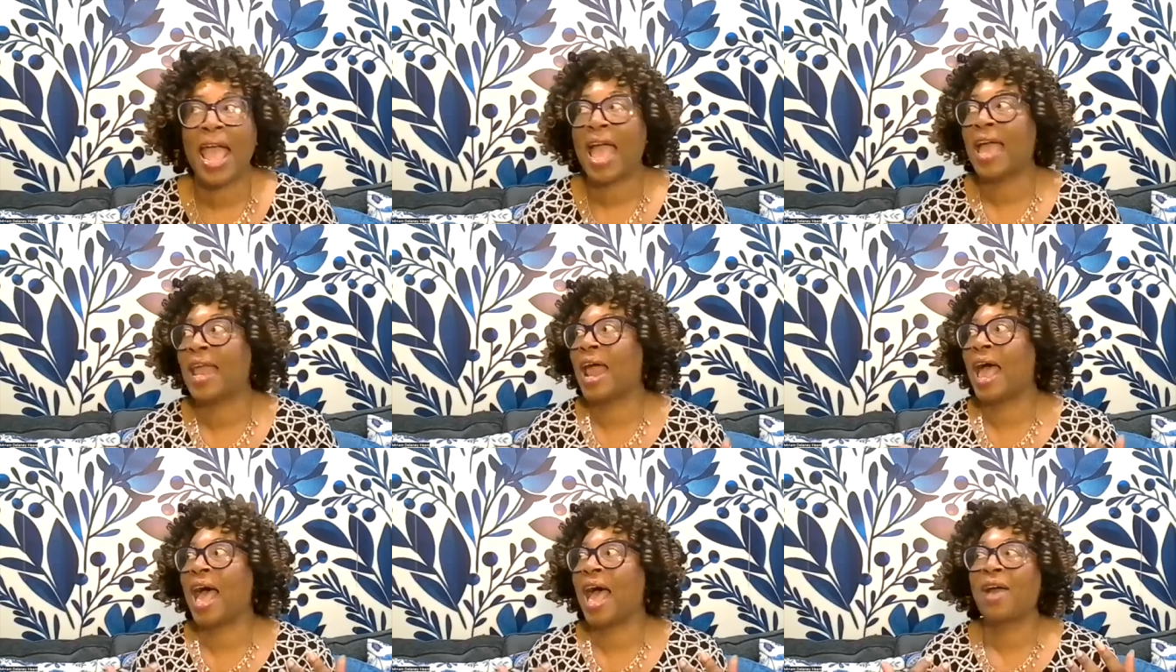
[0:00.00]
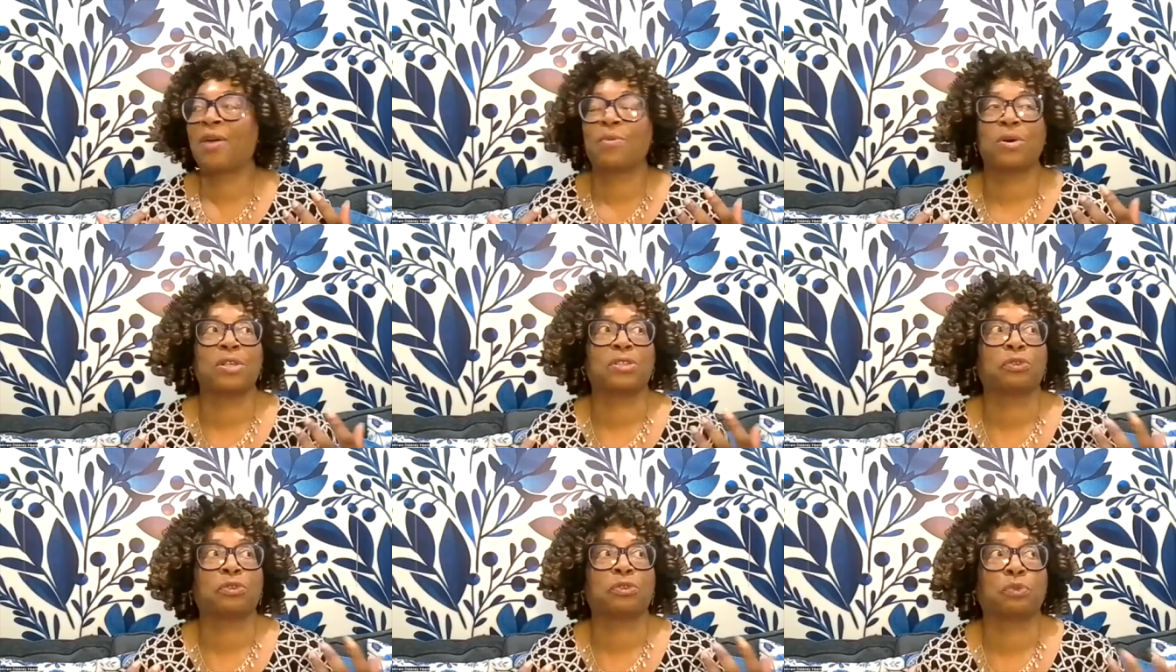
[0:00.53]
And I
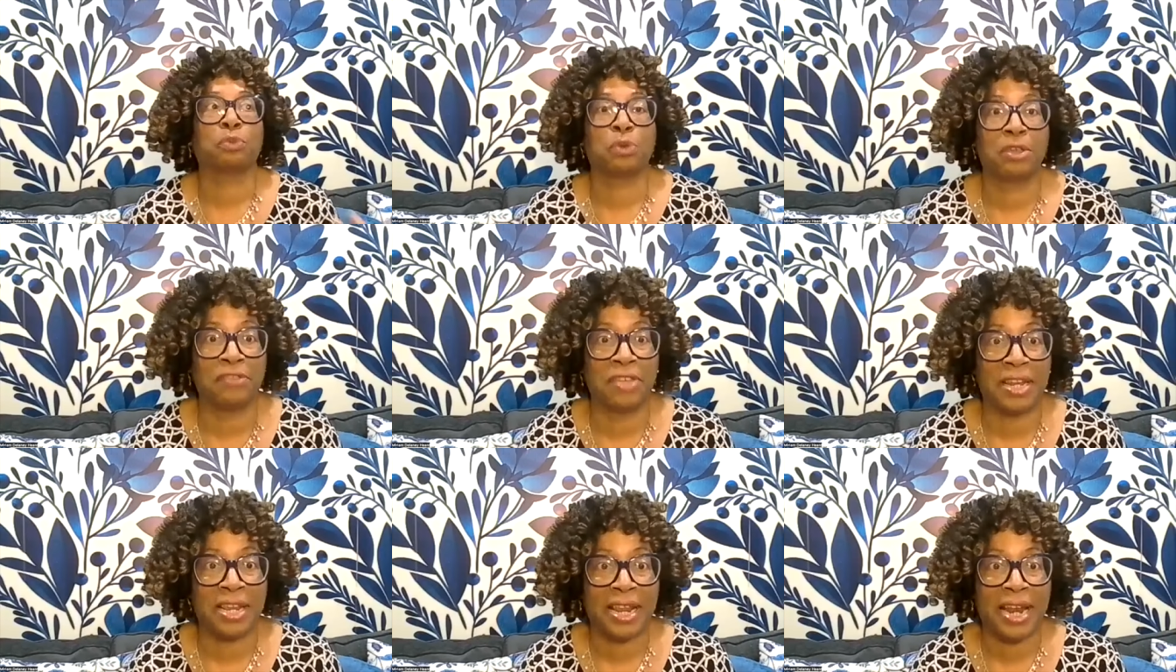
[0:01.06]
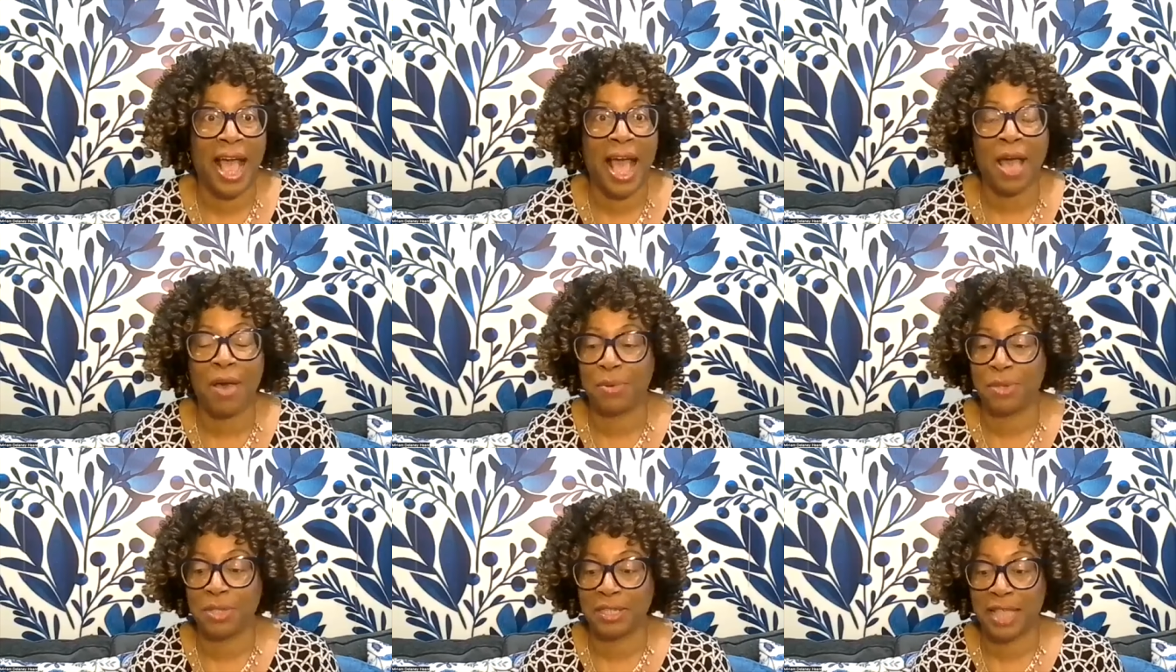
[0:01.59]
was riveted.
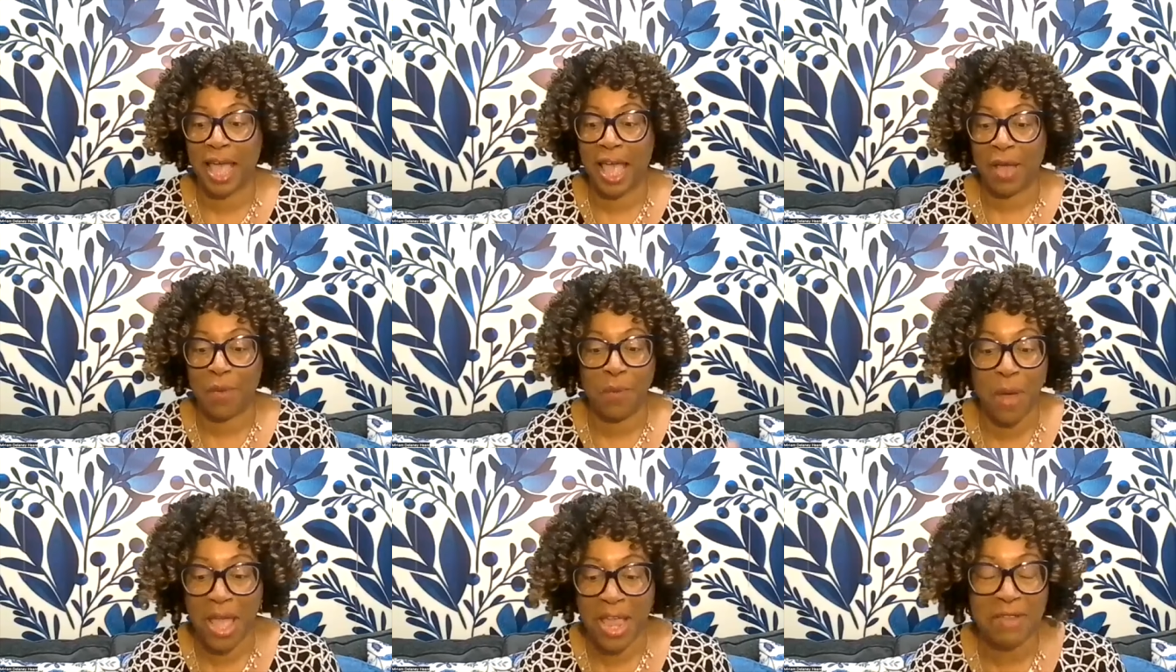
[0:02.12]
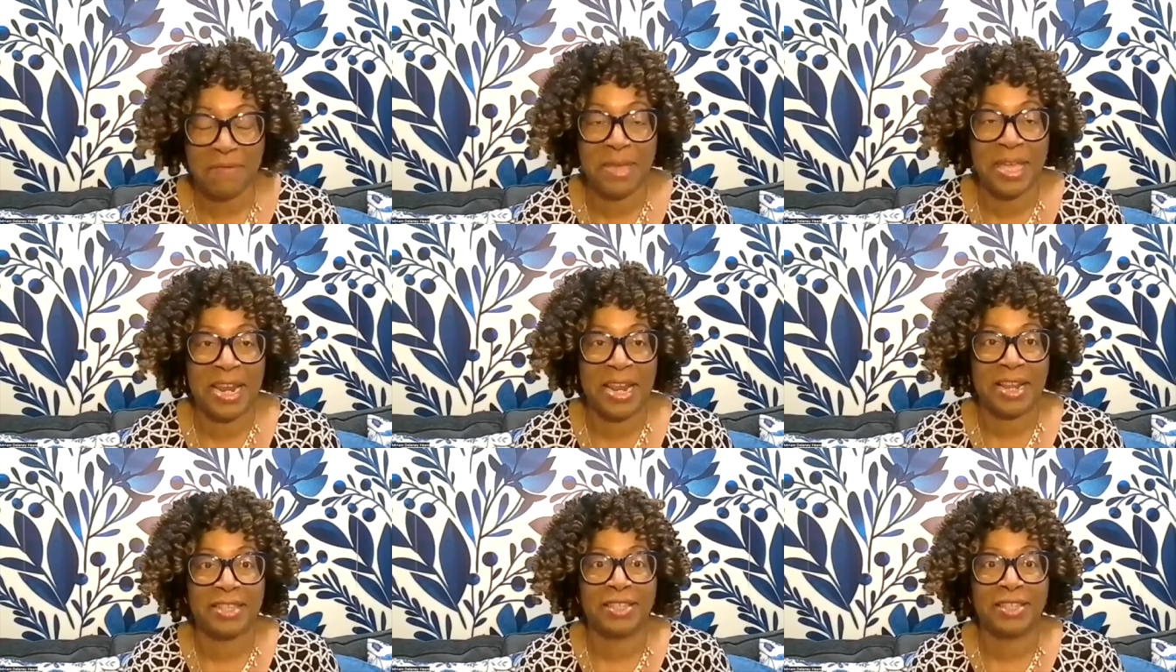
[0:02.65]
I was like, wait a minute.